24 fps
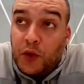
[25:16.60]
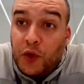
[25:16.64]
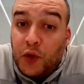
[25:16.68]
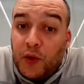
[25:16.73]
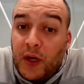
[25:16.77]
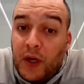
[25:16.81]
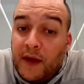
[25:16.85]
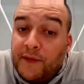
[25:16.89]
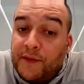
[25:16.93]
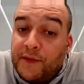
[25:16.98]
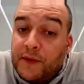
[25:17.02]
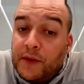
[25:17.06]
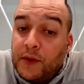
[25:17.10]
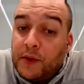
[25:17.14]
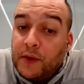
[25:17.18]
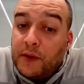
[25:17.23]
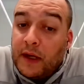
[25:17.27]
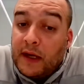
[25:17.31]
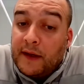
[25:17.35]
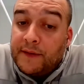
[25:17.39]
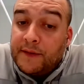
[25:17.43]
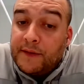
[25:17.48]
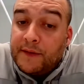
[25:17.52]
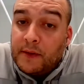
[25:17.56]
You
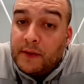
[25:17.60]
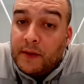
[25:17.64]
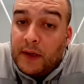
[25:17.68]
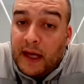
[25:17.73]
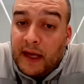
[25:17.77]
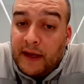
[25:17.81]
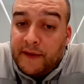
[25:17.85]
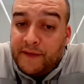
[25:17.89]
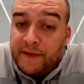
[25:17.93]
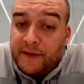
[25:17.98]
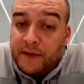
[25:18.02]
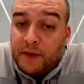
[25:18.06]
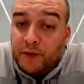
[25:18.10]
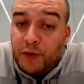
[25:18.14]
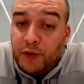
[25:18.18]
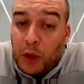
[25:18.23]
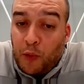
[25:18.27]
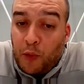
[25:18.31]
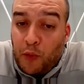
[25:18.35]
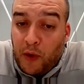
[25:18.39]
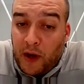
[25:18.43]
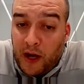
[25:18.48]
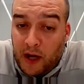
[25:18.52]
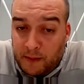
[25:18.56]
have to have
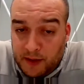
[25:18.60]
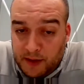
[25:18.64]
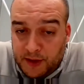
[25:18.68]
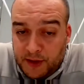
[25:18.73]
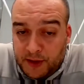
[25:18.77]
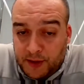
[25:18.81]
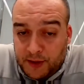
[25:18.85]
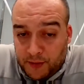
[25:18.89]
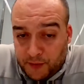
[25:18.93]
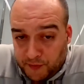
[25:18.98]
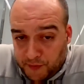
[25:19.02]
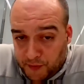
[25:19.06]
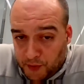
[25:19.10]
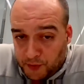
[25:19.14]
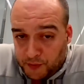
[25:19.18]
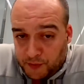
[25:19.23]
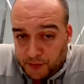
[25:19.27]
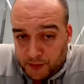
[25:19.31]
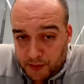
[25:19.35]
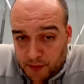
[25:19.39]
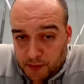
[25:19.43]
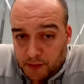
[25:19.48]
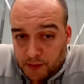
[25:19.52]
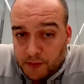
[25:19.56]
requirements to vote.